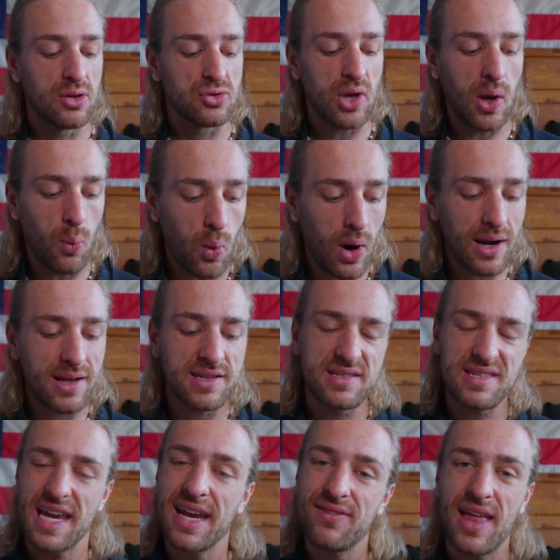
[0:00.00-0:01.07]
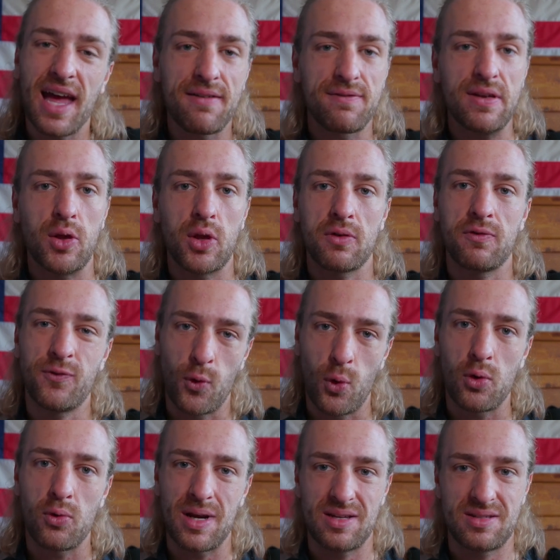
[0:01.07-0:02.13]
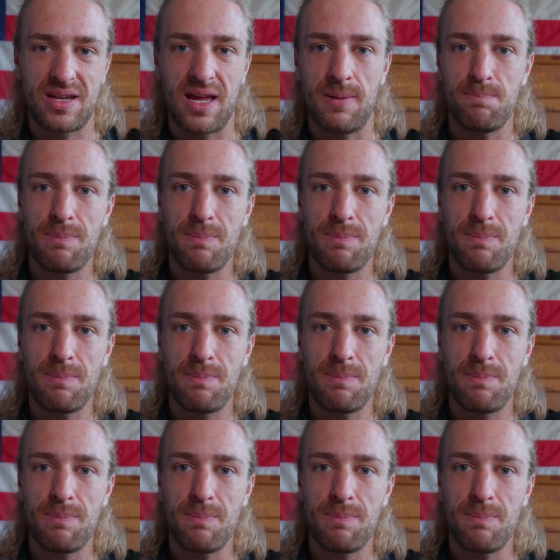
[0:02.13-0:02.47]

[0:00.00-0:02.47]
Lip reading: So I want to save that feeling for race day.